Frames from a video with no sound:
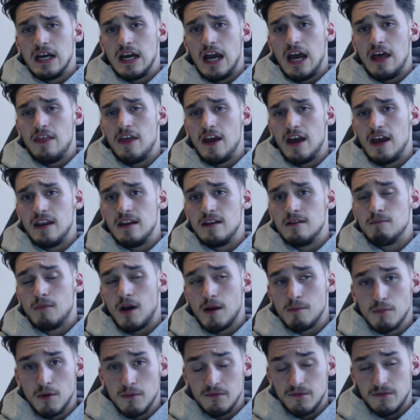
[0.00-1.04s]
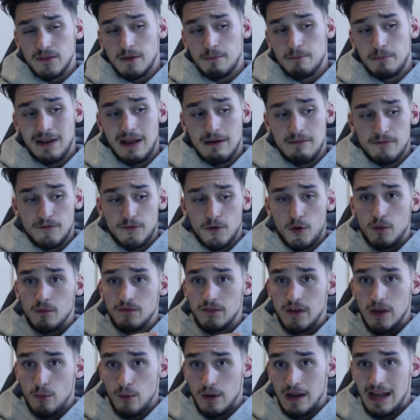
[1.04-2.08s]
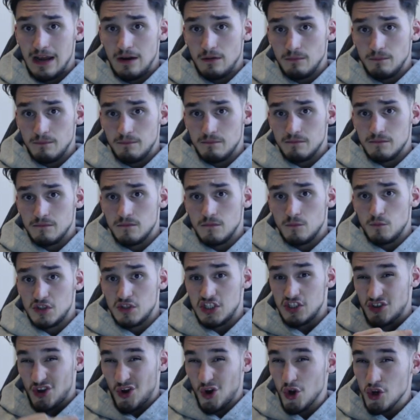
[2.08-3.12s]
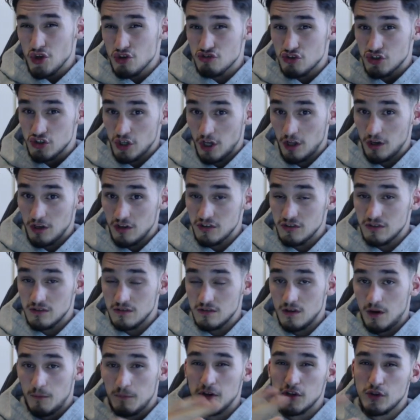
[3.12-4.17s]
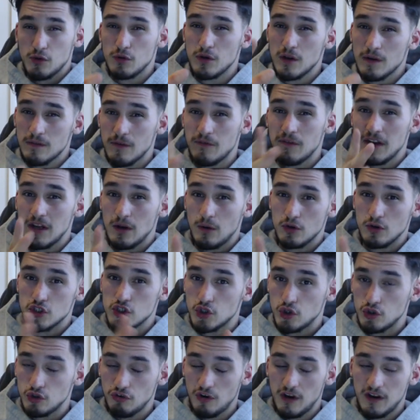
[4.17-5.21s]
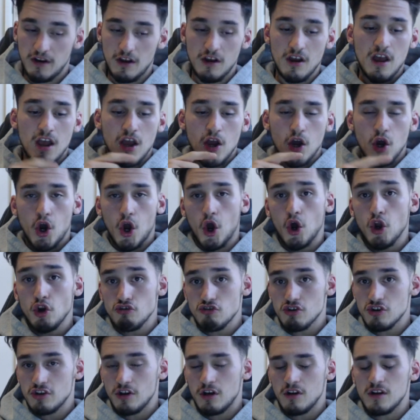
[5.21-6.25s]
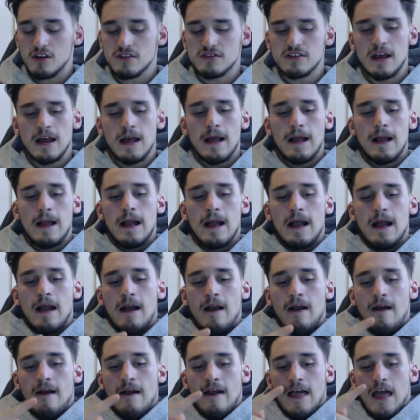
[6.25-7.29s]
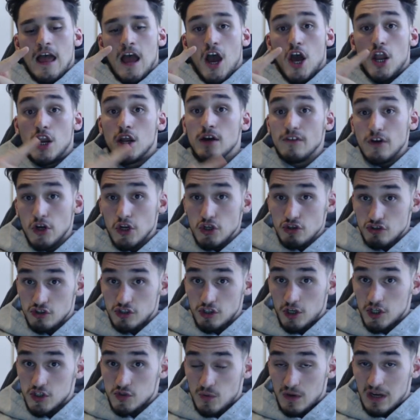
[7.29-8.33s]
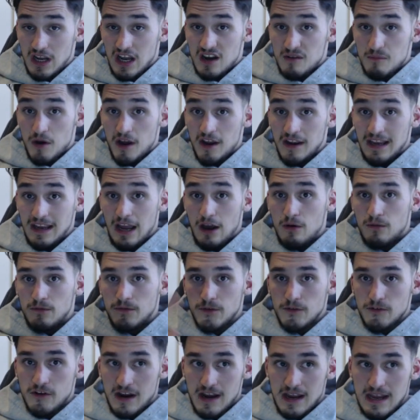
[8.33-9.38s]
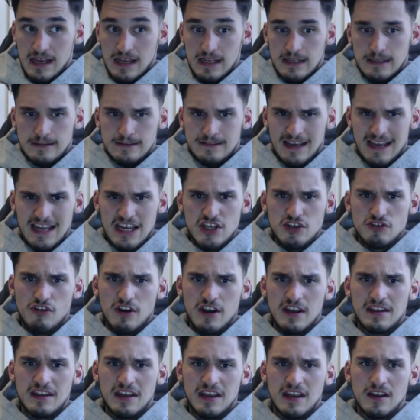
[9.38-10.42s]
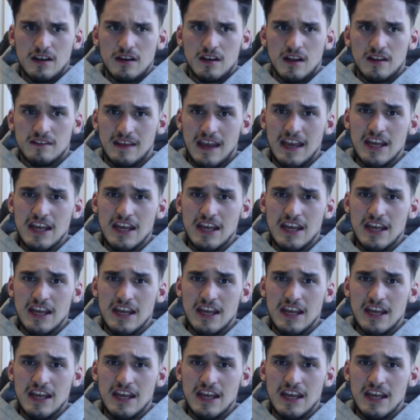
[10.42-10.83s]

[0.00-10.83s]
And then my monthly platform fee went out, which is $100. I'm going to do another video on SureTrader. $100. Another $100 went out of my account for a day trading